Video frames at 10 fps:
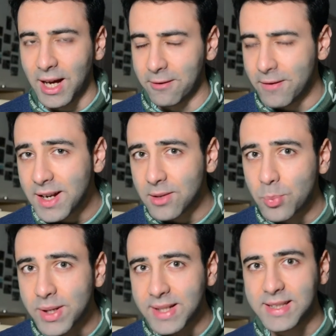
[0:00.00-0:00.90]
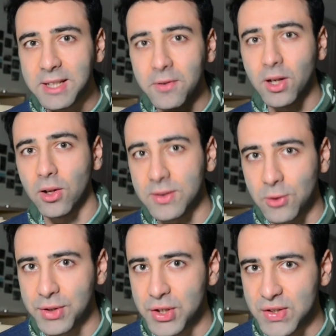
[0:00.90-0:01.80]
I find it pretty difficult
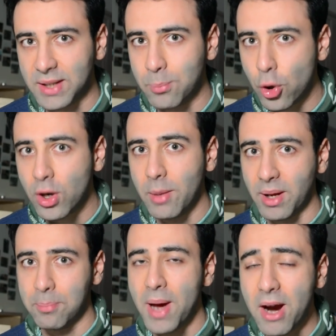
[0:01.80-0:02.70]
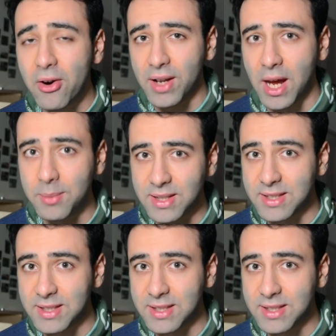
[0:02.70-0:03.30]
to understand programming paradigms,